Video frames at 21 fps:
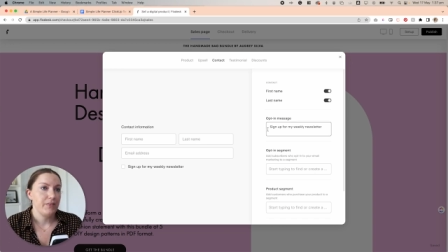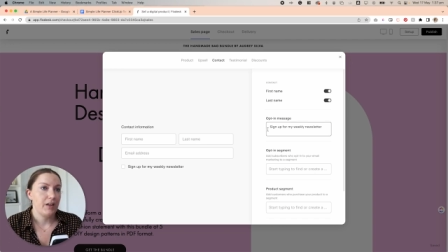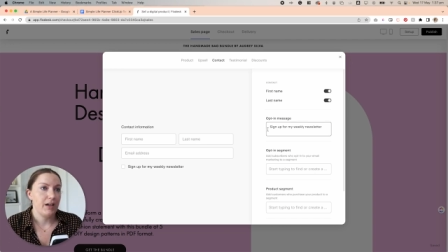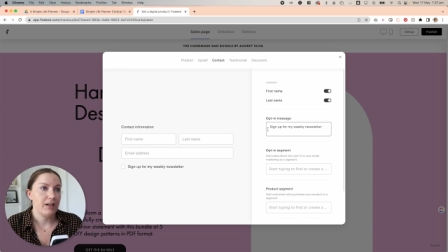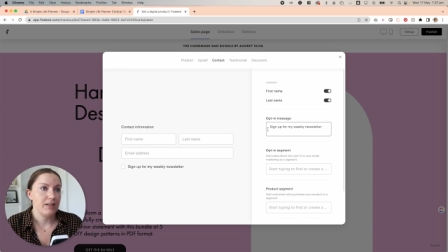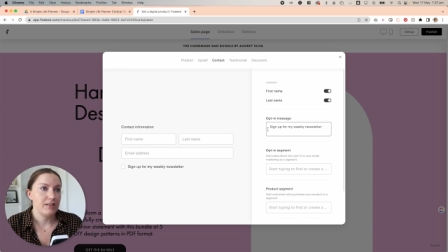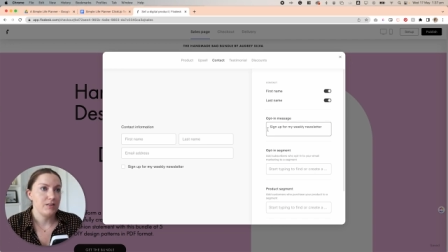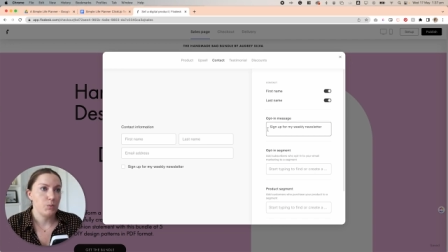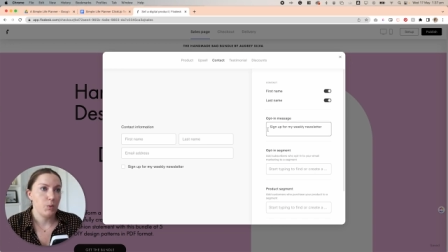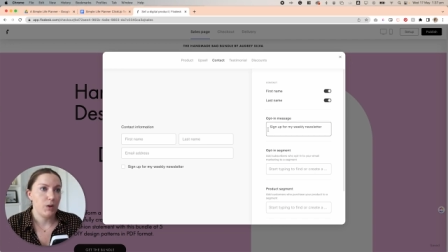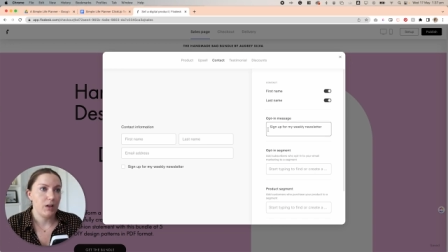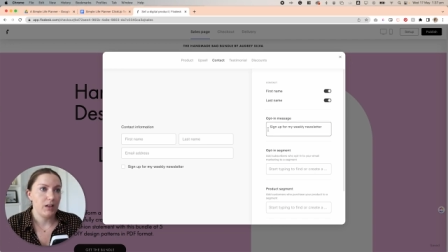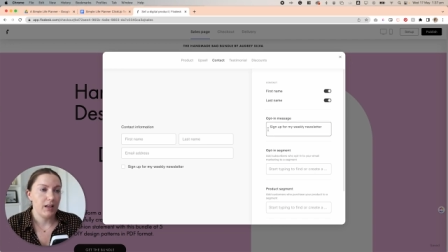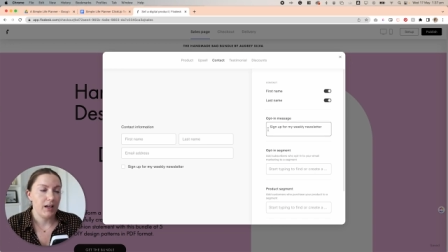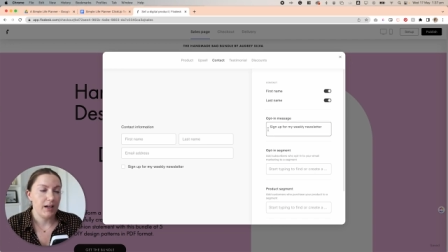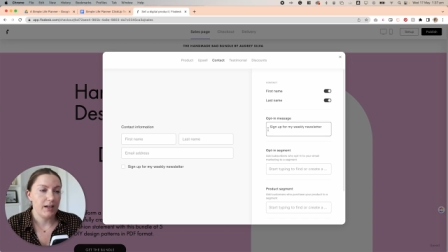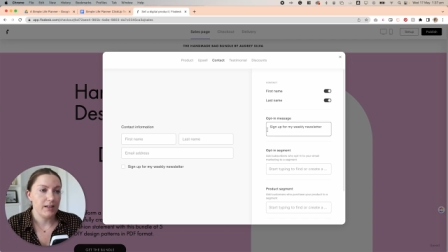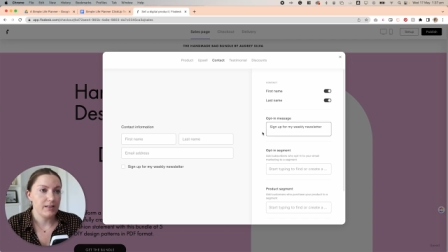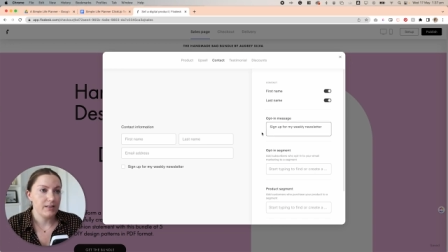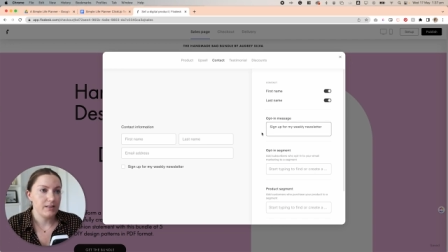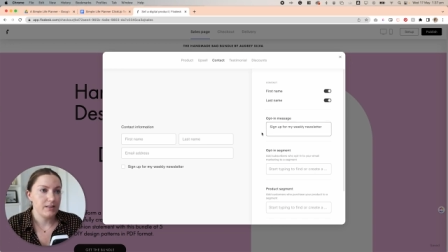as well
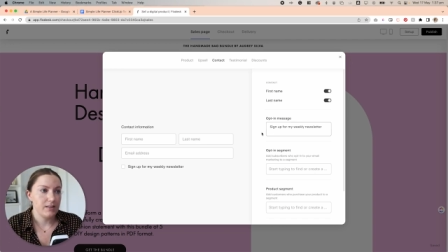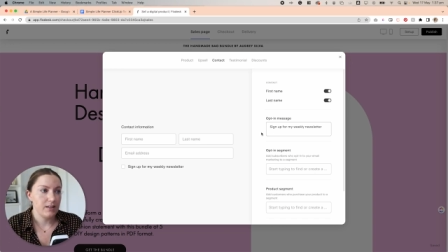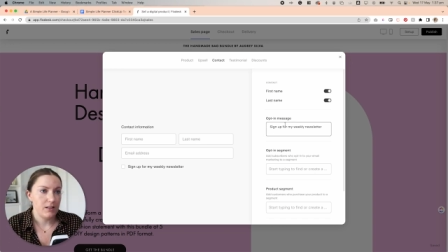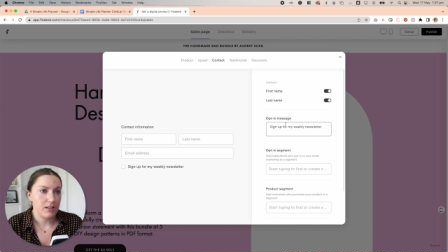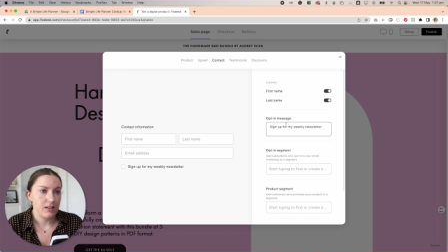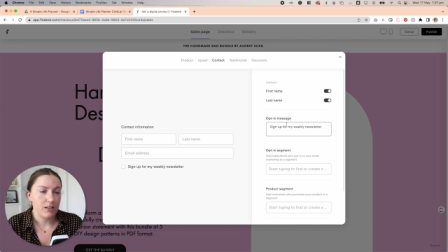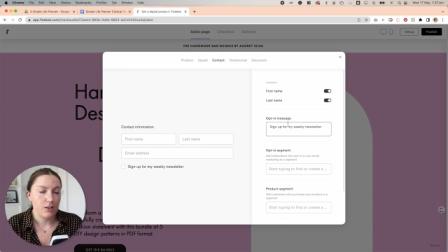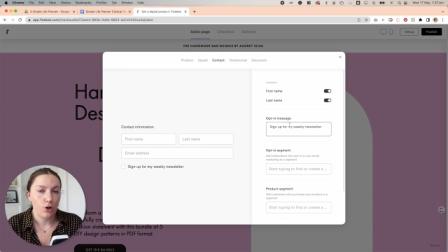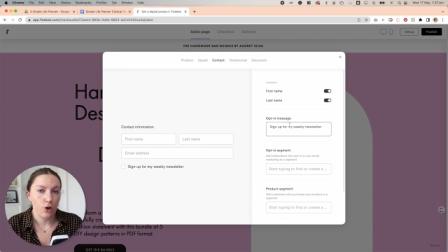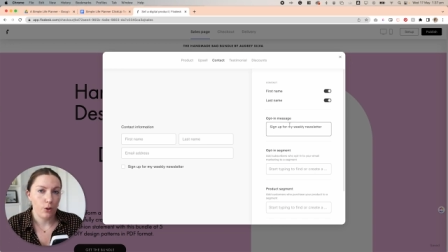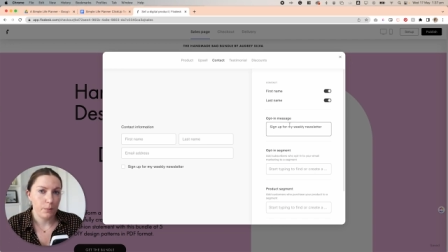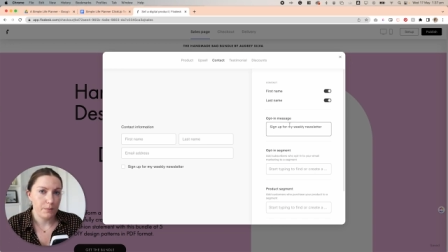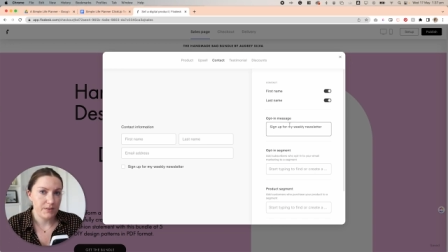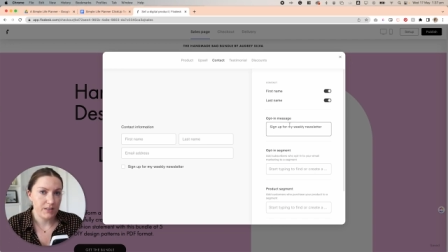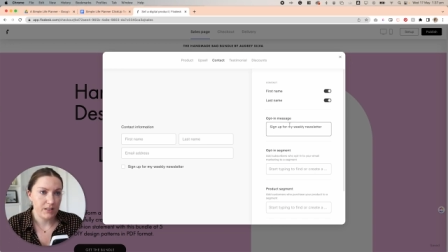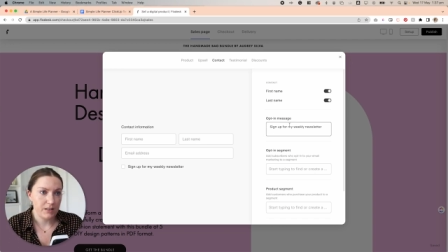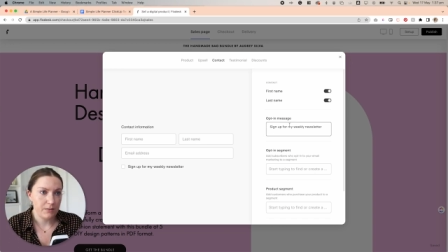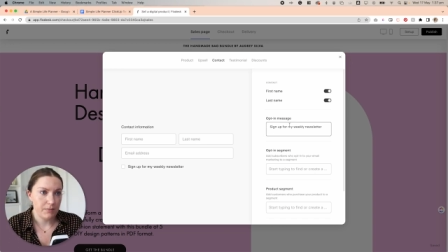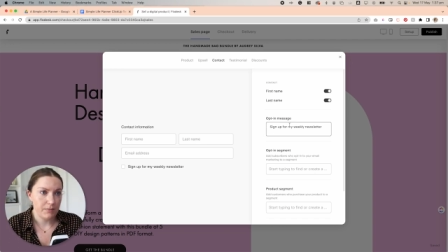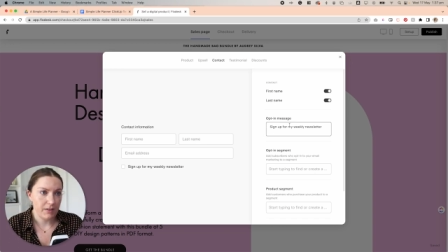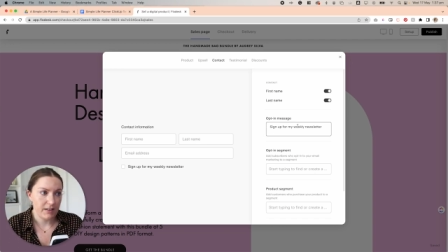as the opt
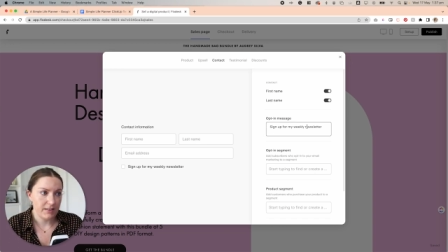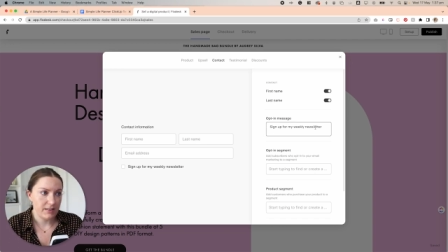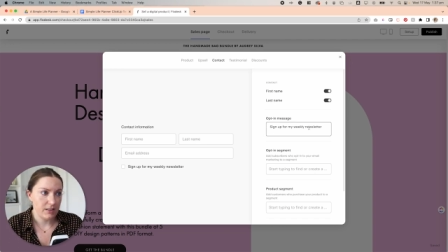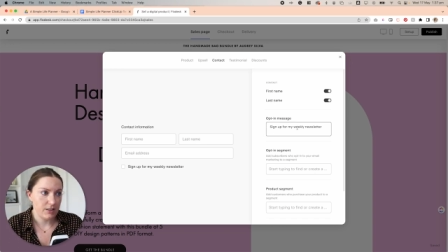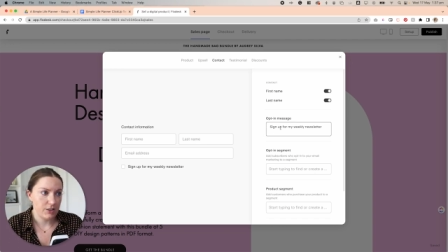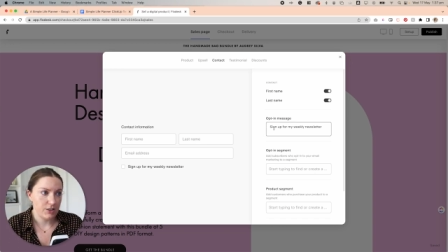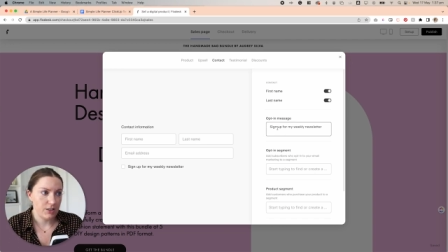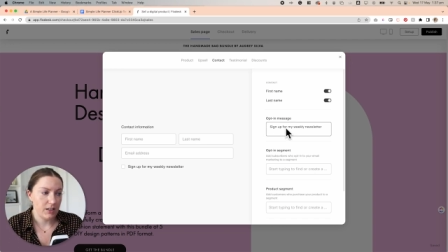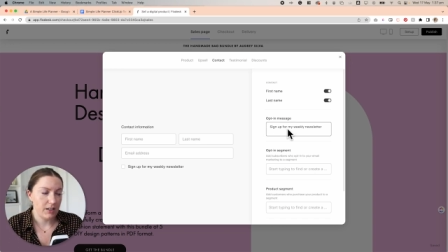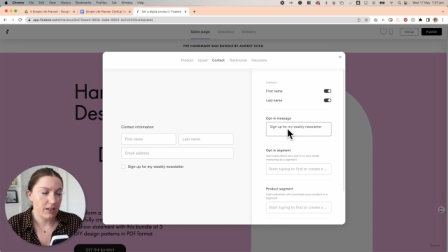in message